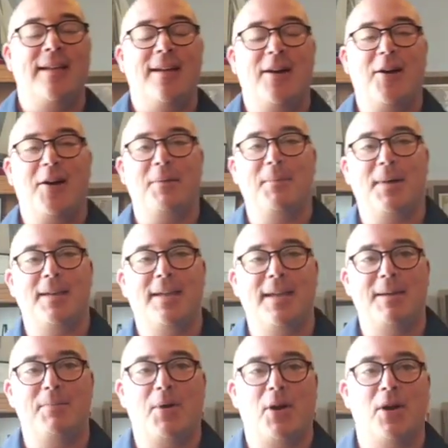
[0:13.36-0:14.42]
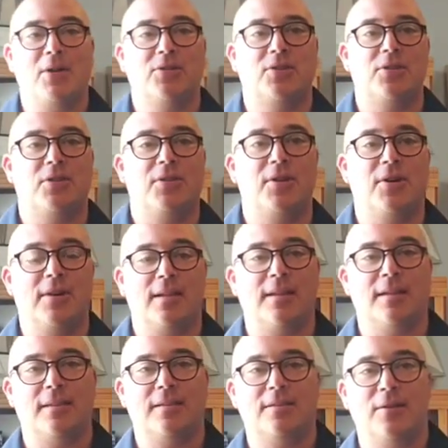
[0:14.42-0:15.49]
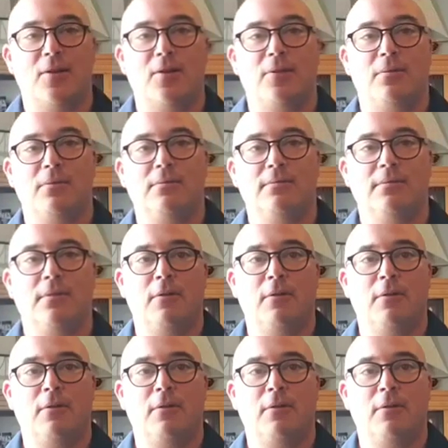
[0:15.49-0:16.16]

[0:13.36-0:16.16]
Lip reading: on Monday, March 30th, so